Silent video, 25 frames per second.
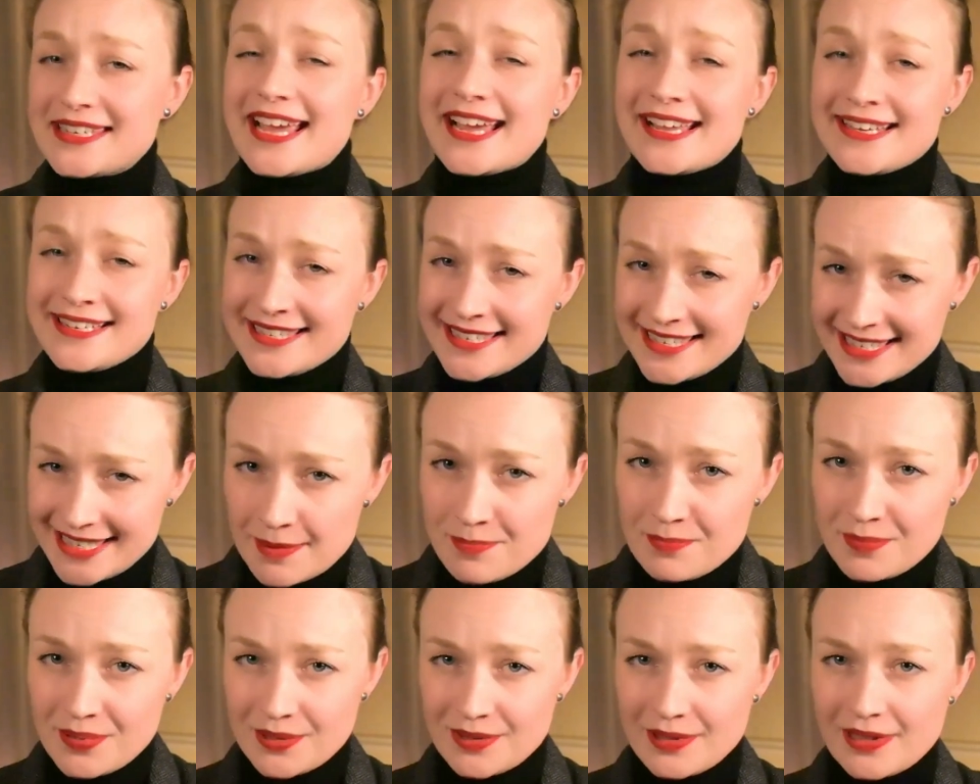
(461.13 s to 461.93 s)
and
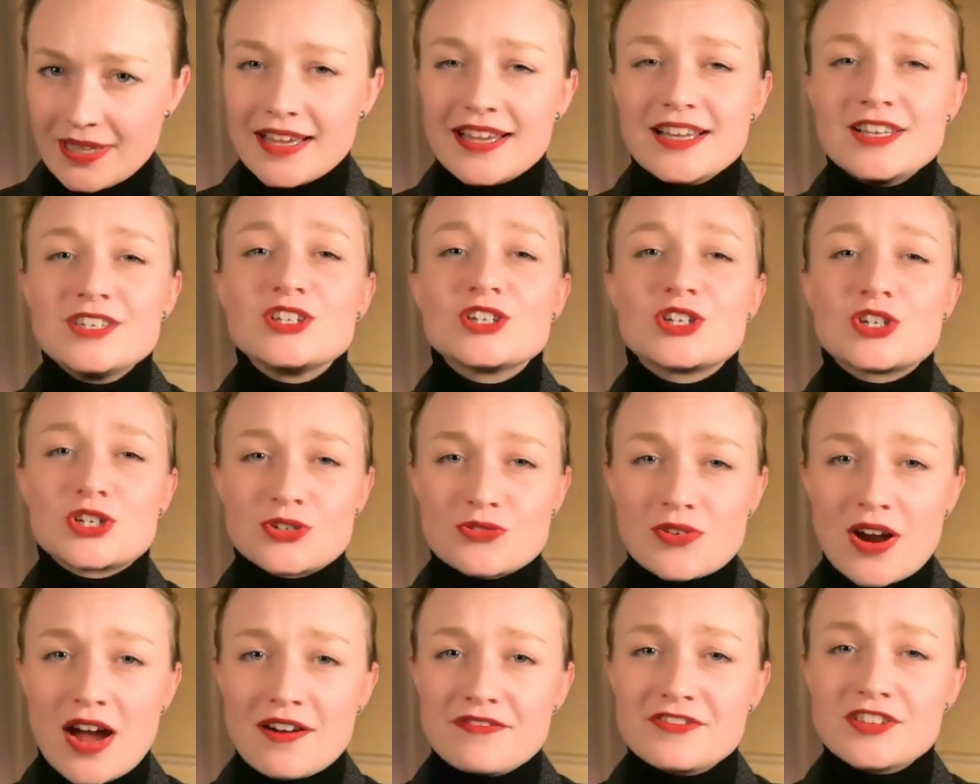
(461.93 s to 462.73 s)
simple to
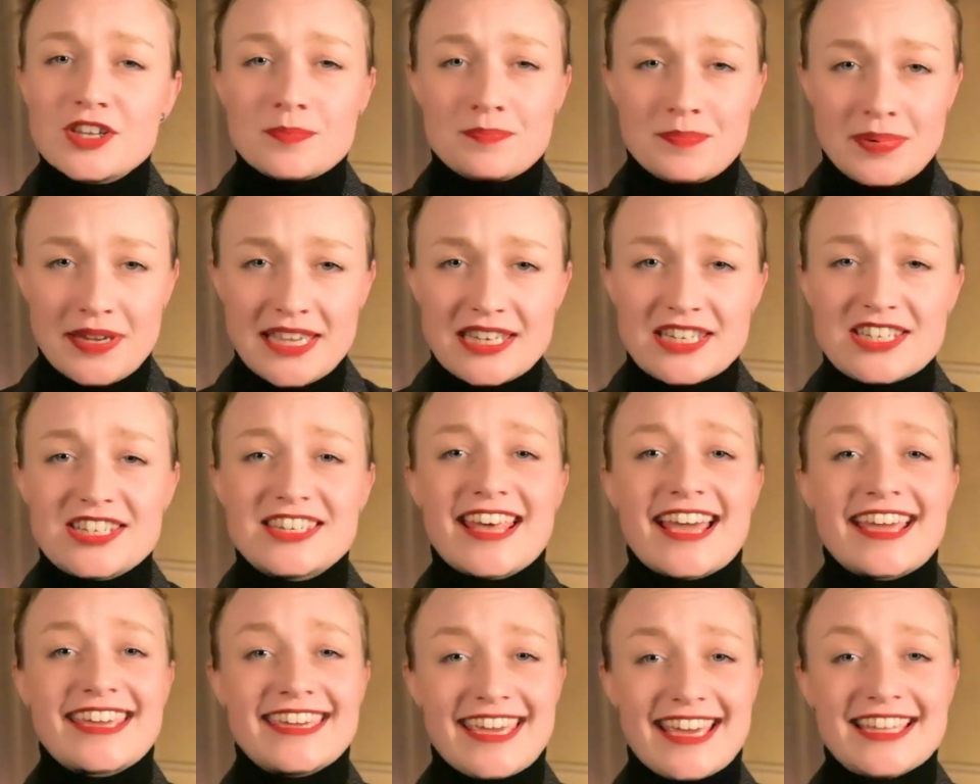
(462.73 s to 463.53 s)
craft a pitch
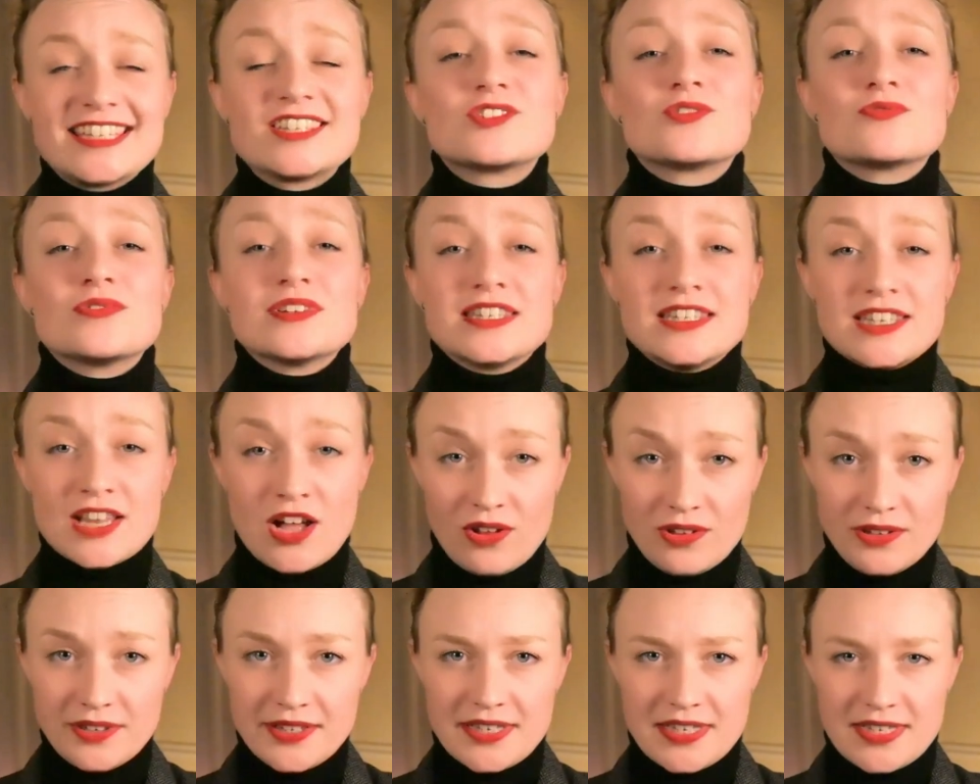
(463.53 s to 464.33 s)
that gets
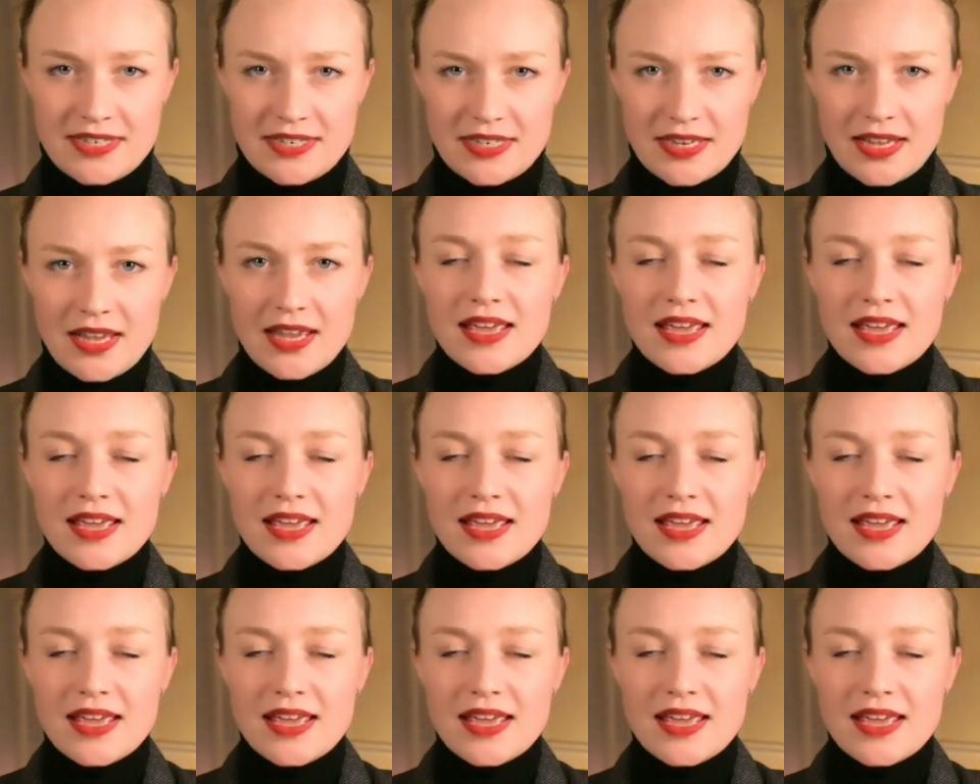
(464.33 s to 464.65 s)
results.